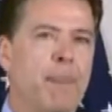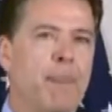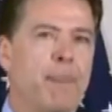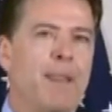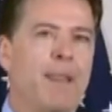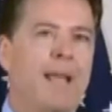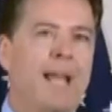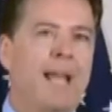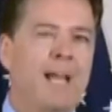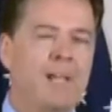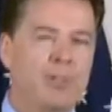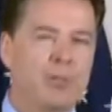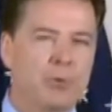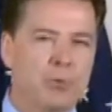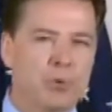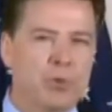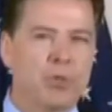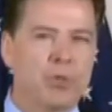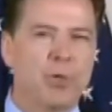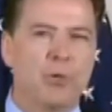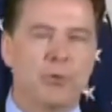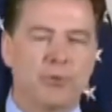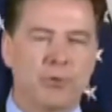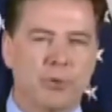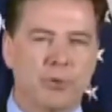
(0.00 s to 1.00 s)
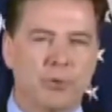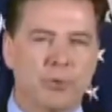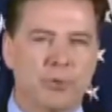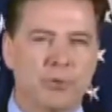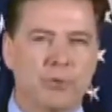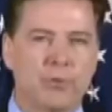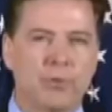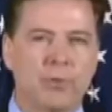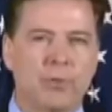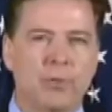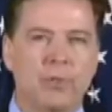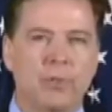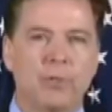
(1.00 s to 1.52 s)
As a result,
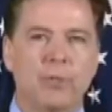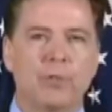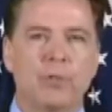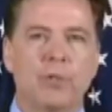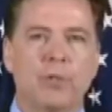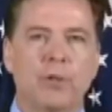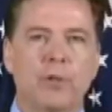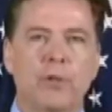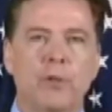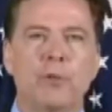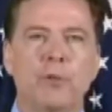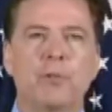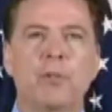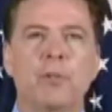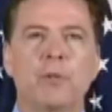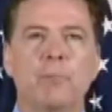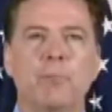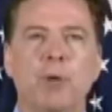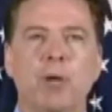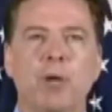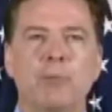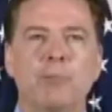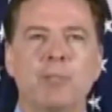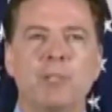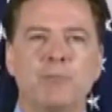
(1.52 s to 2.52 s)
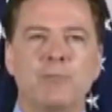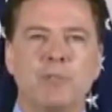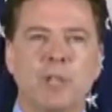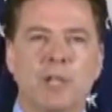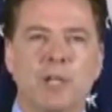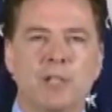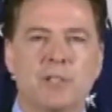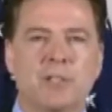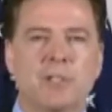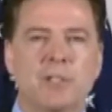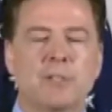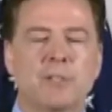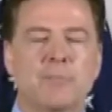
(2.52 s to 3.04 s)
Although the Department of
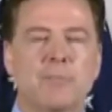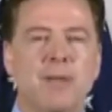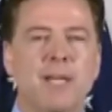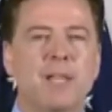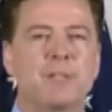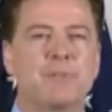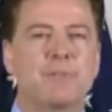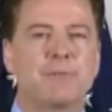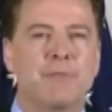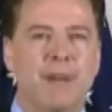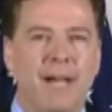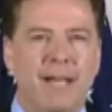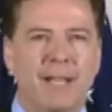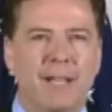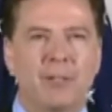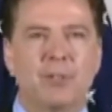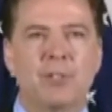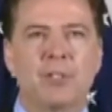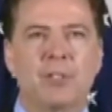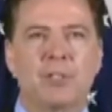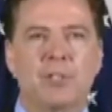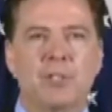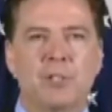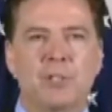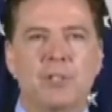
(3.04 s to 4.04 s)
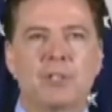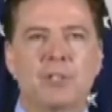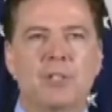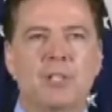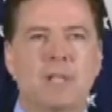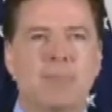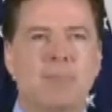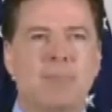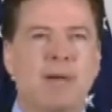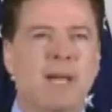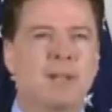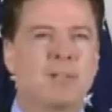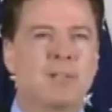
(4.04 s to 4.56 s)
Justice makes final decisions
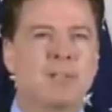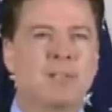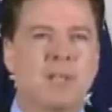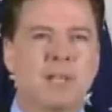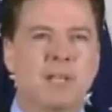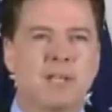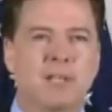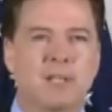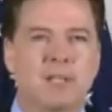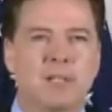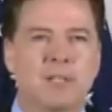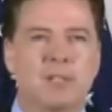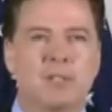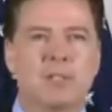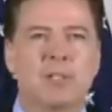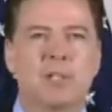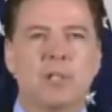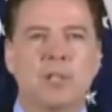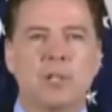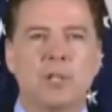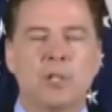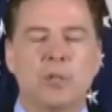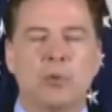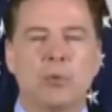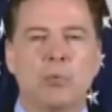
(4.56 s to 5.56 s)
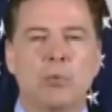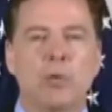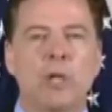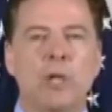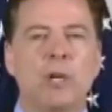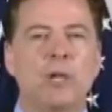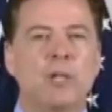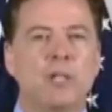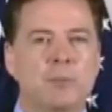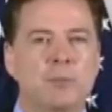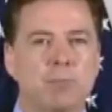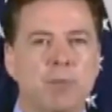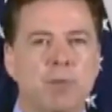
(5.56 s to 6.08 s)
on matters like this, we
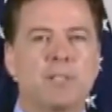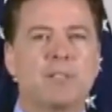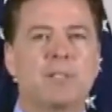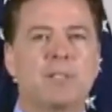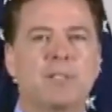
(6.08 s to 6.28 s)
are expressing